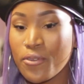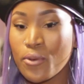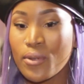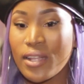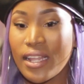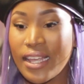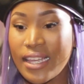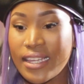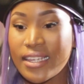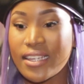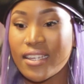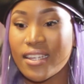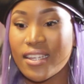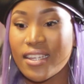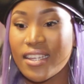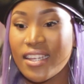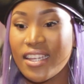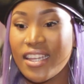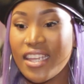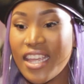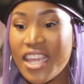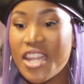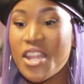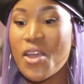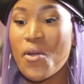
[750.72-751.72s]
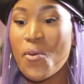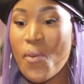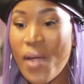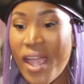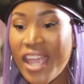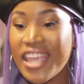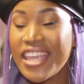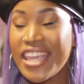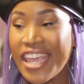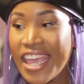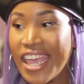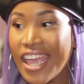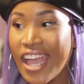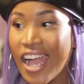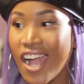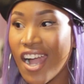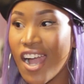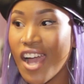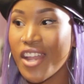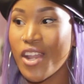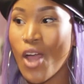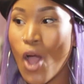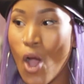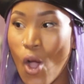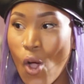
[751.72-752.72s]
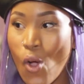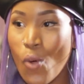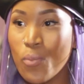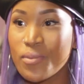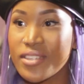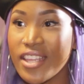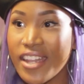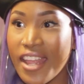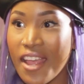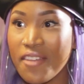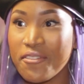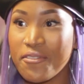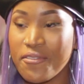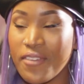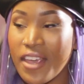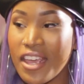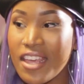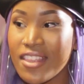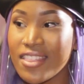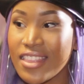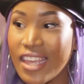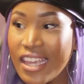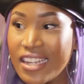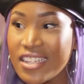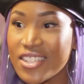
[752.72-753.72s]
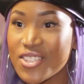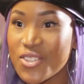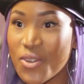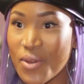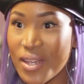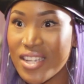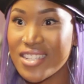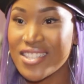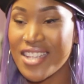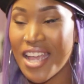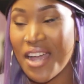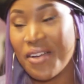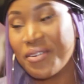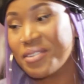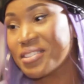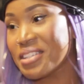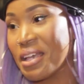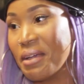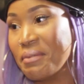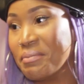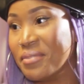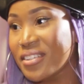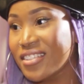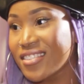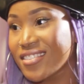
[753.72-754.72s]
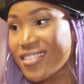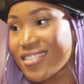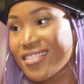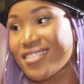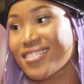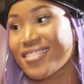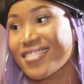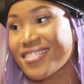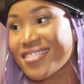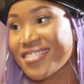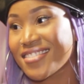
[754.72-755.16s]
So I feel like, in a way, yeah, I kind of hoped and had faith, and it's crazy how it's happened.